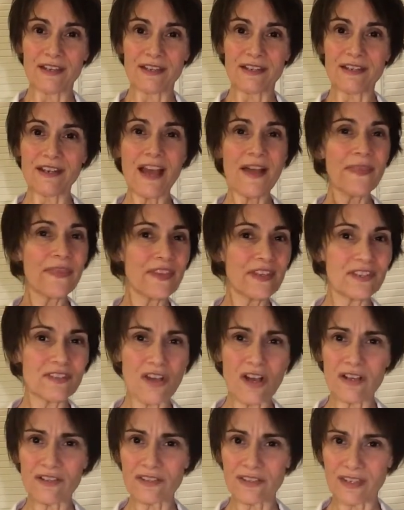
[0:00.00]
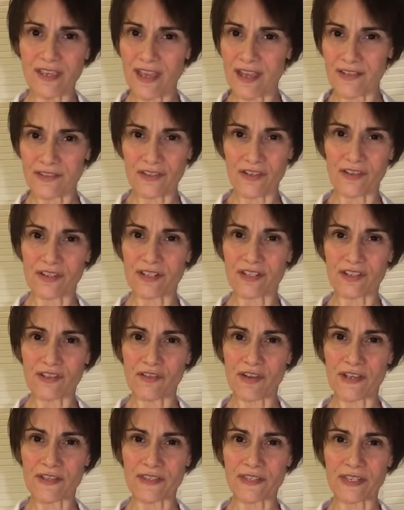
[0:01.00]
Not that dogs and cats aren't
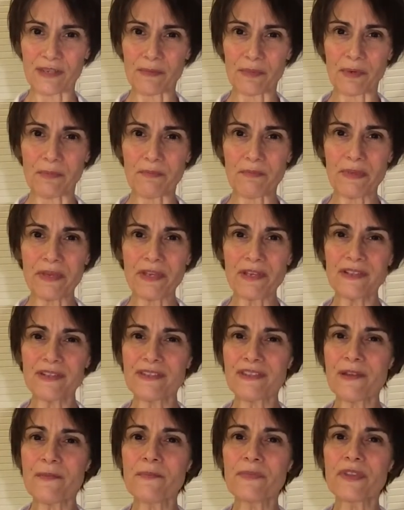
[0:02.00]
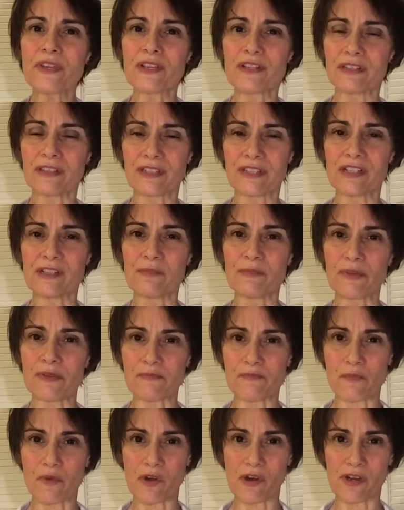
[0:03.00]
interesting, but pick something a little
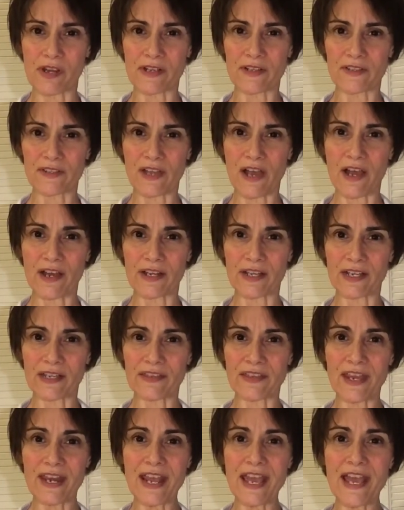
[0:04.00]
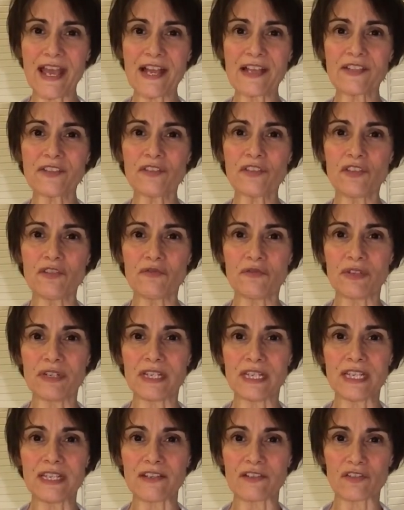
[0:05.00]
bit more exotic that has a
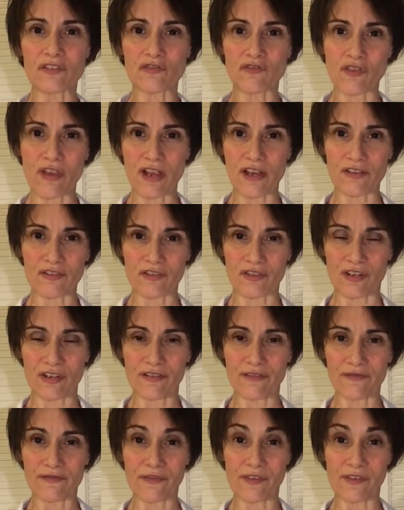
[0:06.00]
unique structure.